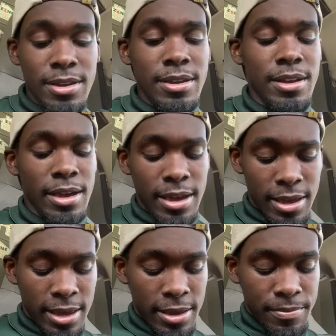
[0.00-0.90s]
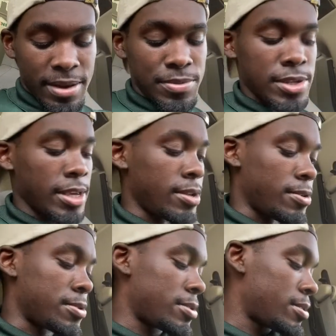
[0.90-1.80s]
and I got hit by
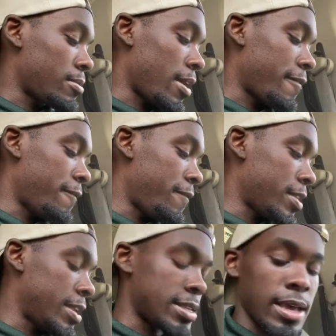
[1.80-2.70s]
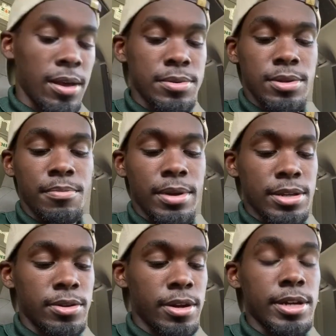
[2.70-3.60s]
mosquitoes like 50 times. I'm about to
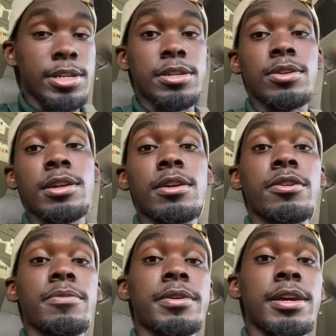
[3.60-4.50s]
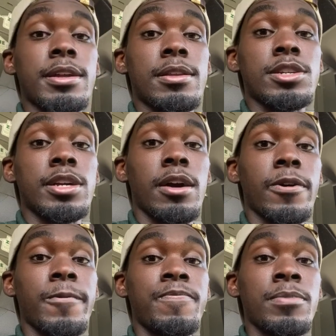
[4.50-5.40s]
start itching, so I need to hurry up and get in the
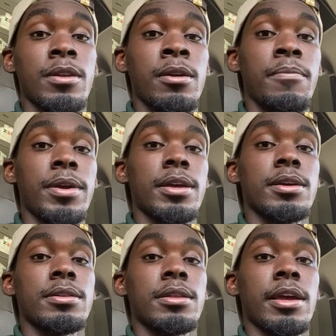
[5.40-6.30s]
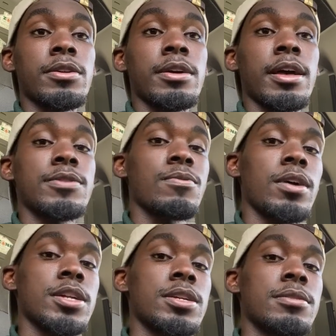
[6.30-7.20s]
shower. But yeah, thank you guys for
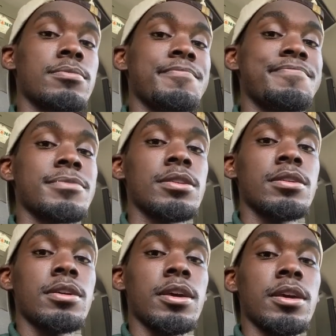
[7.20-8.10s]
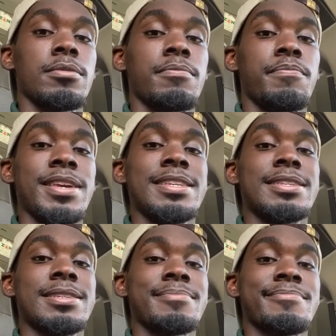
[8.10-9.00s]
watching, and peace.